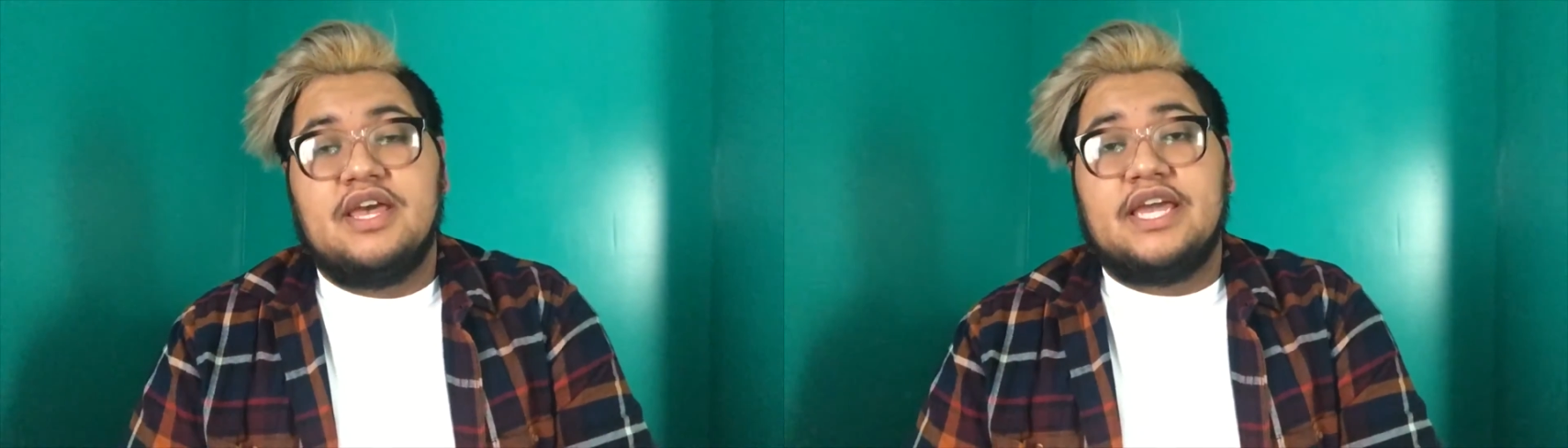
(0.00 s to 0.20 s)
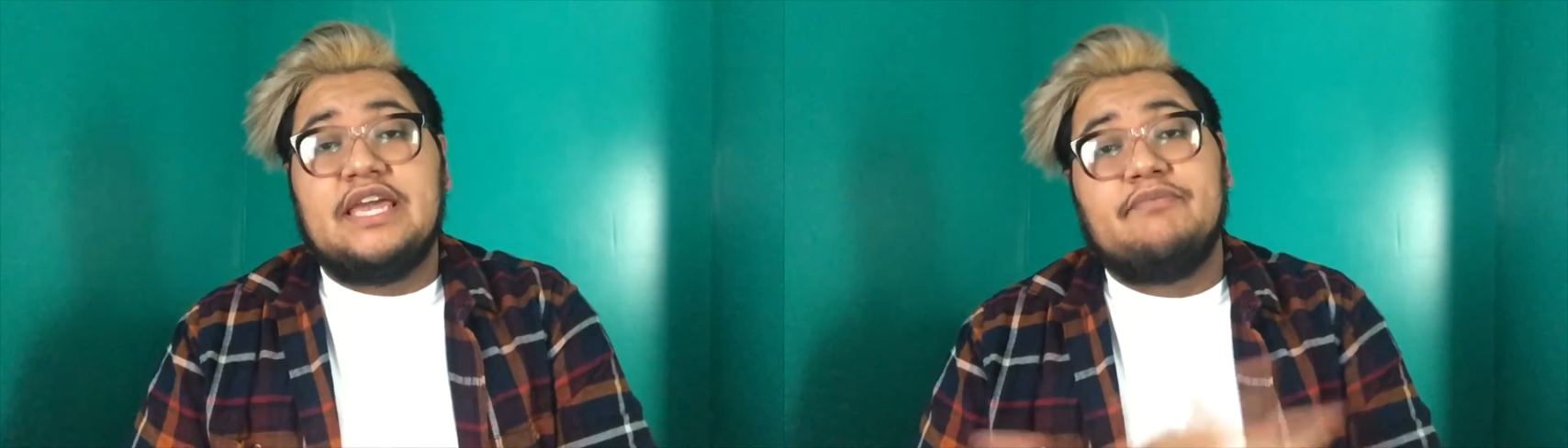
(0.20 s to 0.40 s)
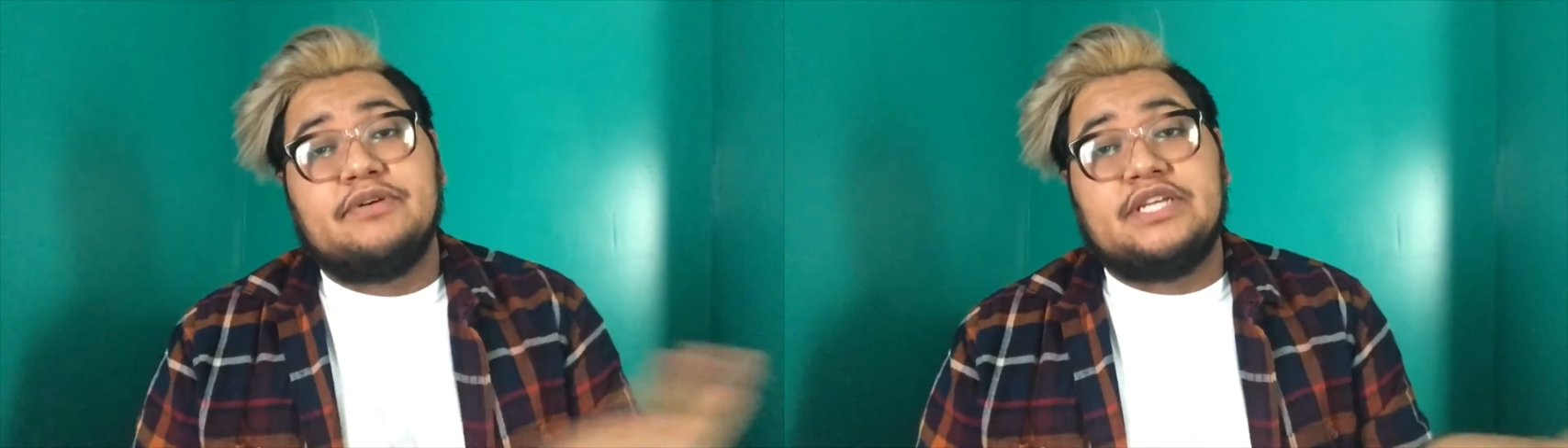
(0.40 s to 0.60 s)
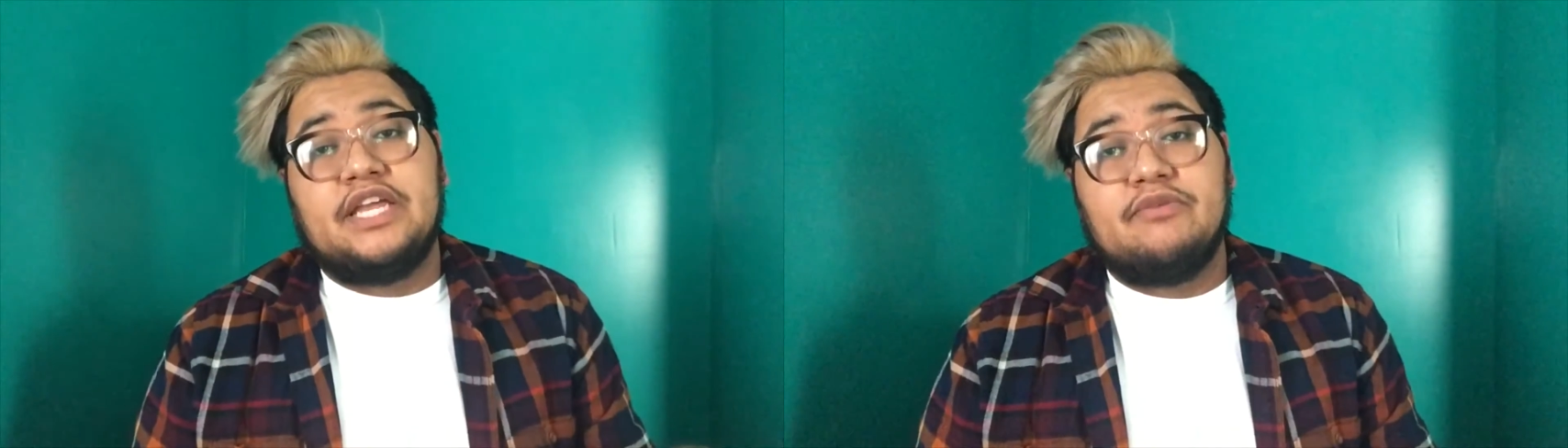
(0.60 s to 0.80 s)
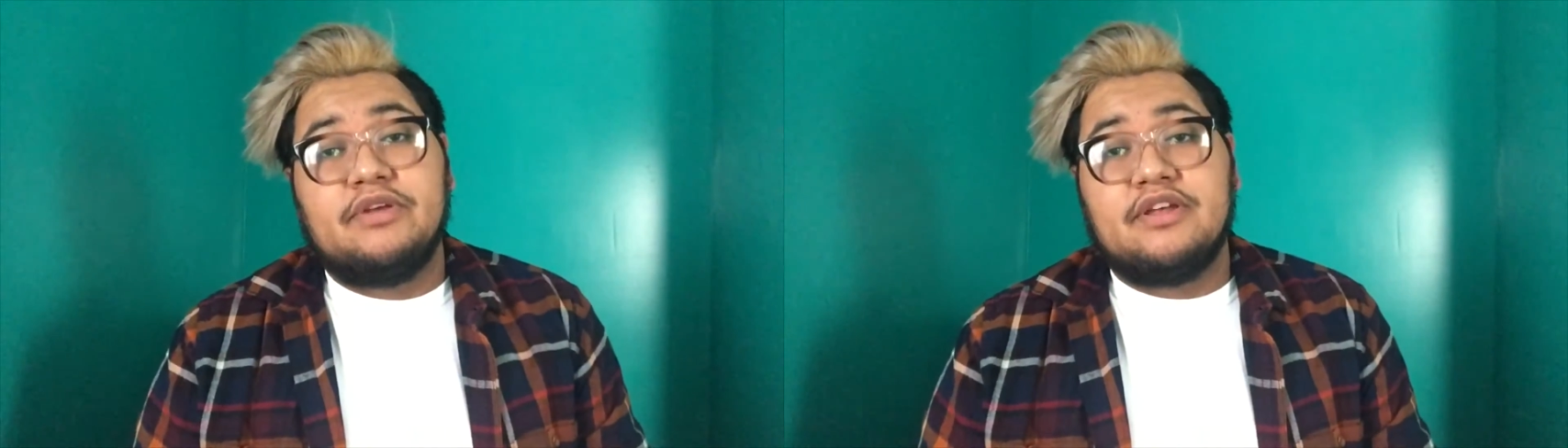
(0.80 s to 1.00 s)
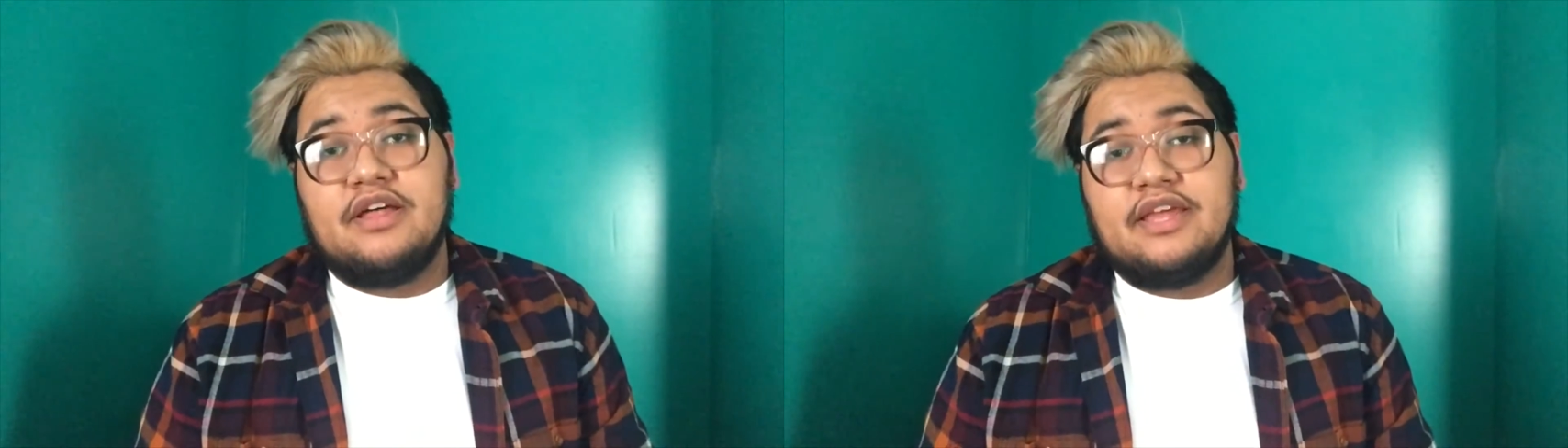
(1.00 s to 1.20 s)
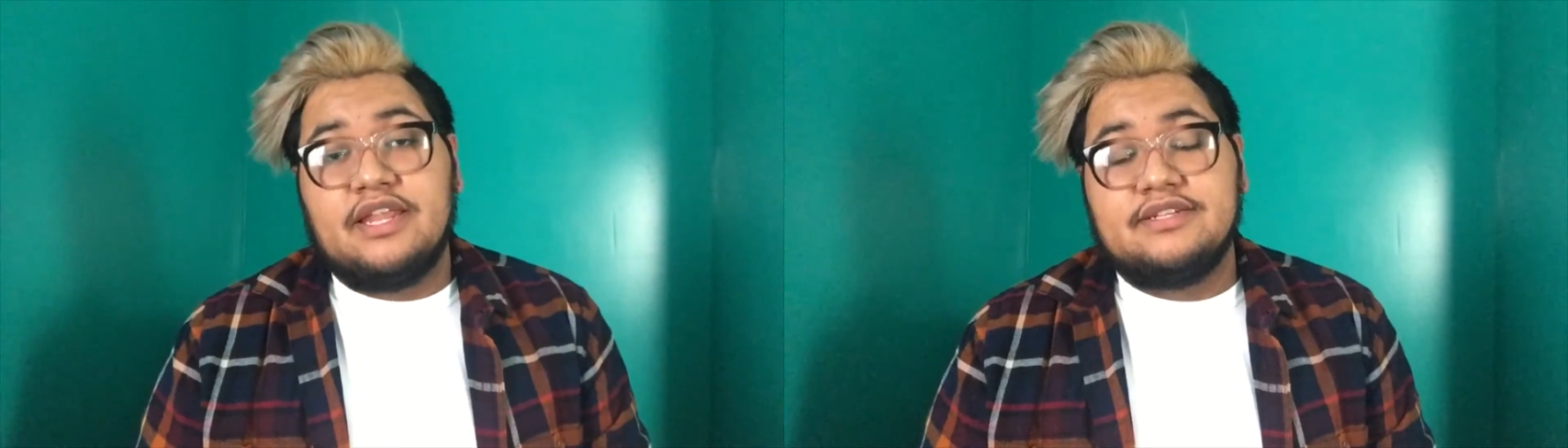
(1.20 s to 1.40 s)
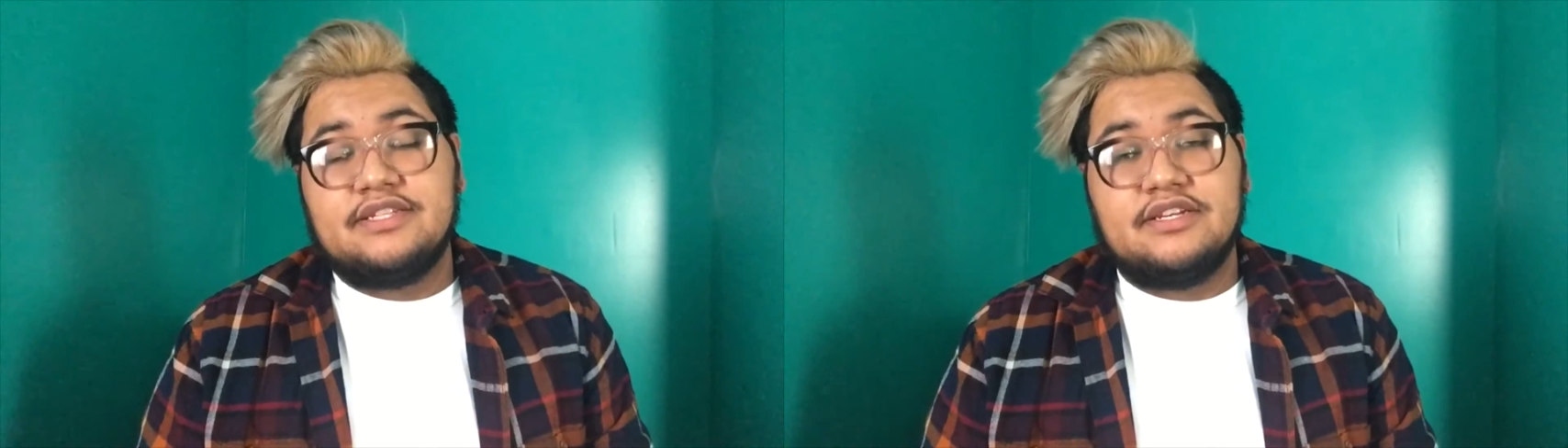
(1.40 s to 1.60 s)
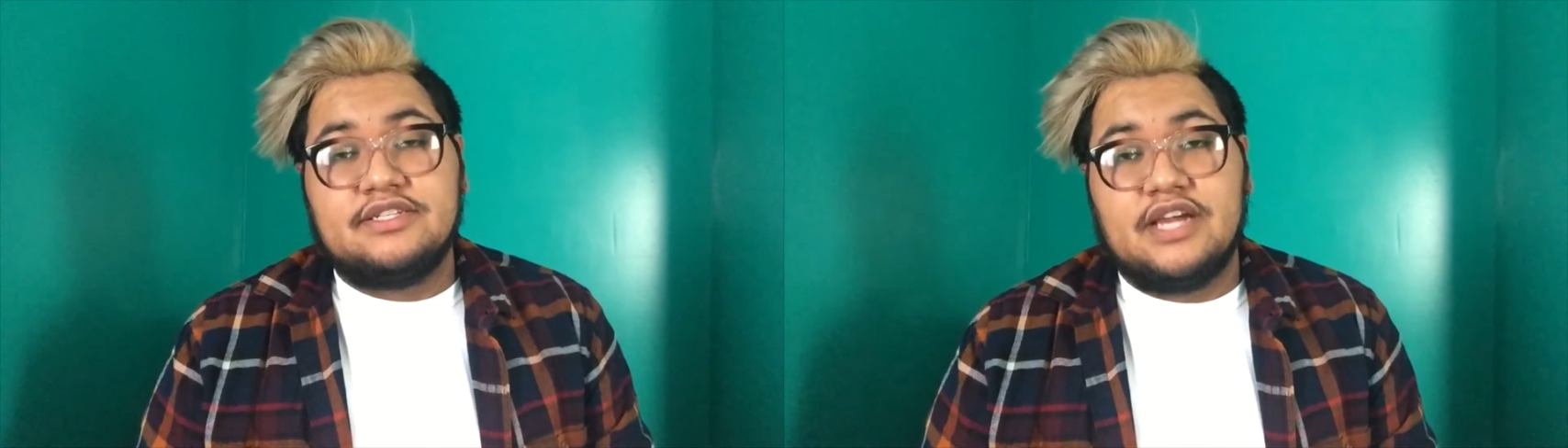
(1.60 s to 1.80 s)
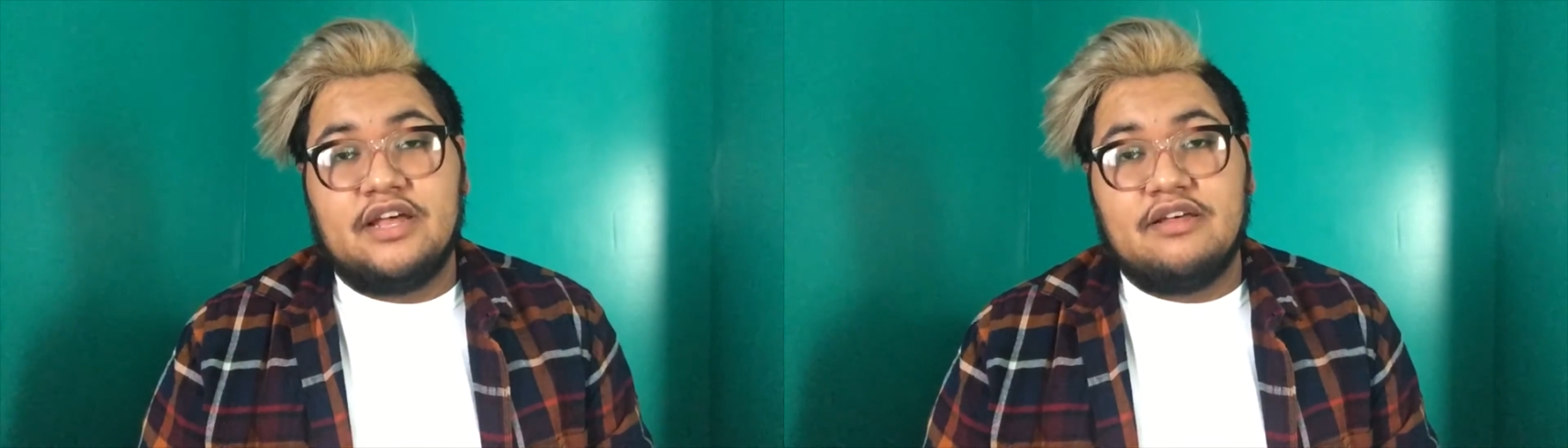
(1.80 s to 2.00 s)
keep updated with all that
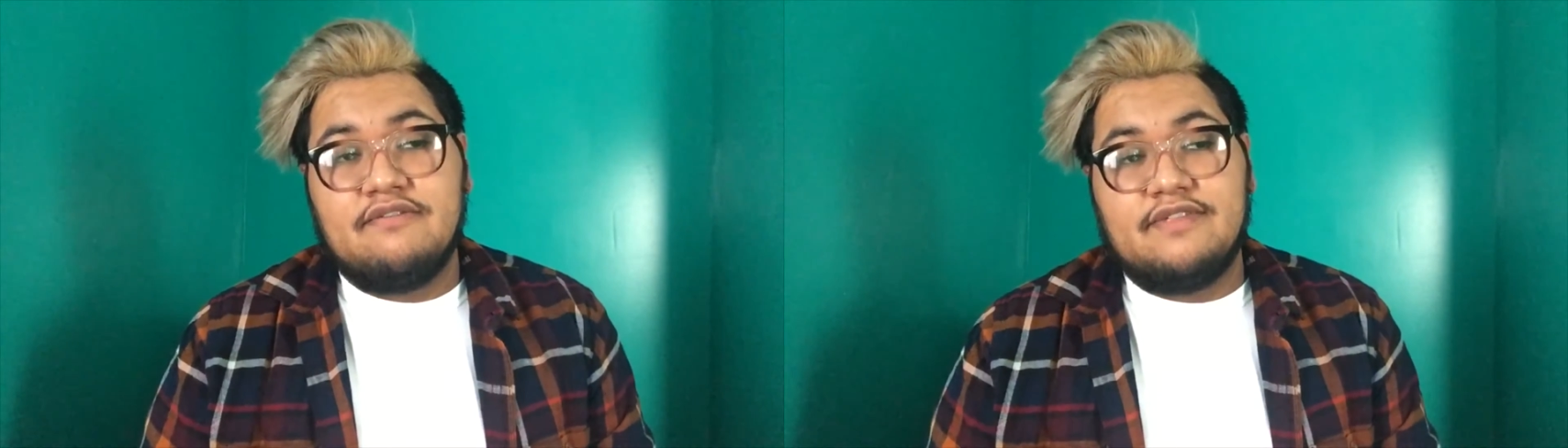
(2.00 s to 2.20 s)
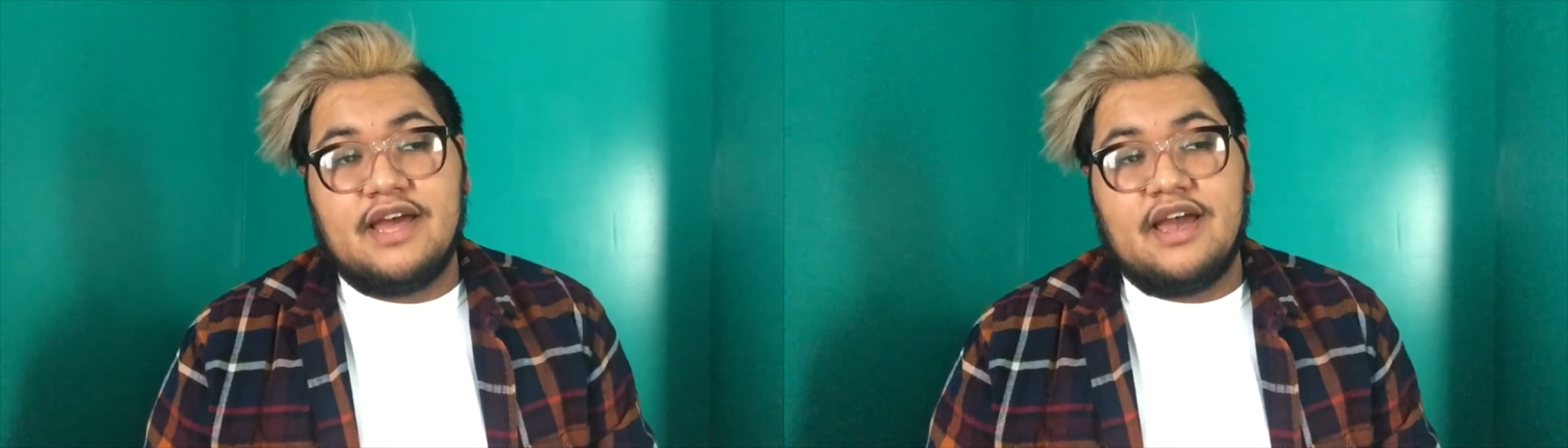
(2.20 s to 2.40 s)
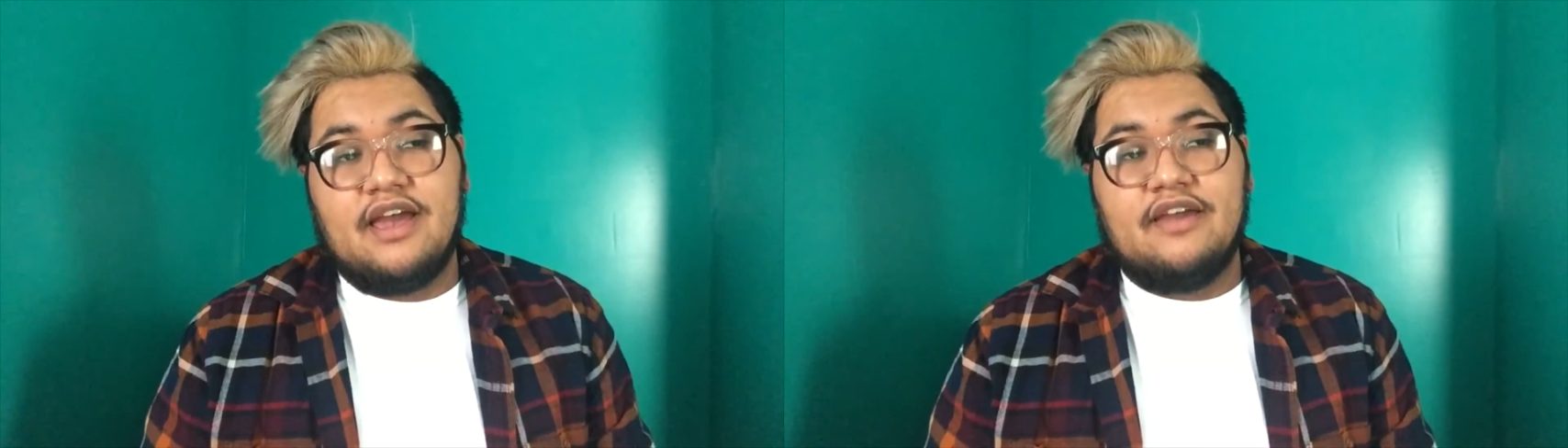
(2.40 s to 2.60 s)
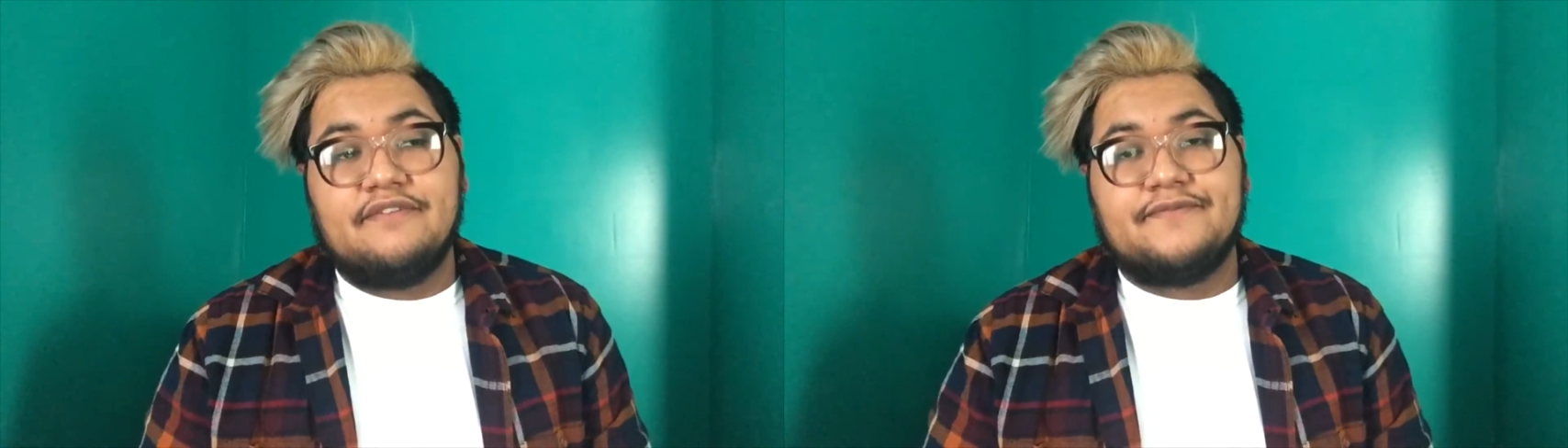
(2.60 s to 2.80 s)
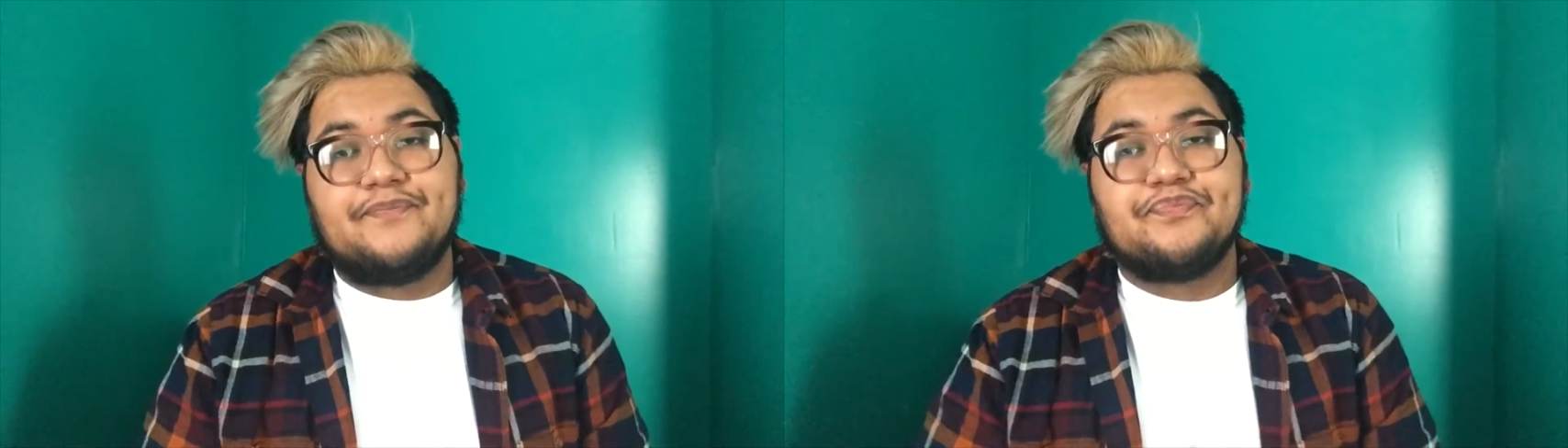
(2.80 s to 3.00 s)
style of life.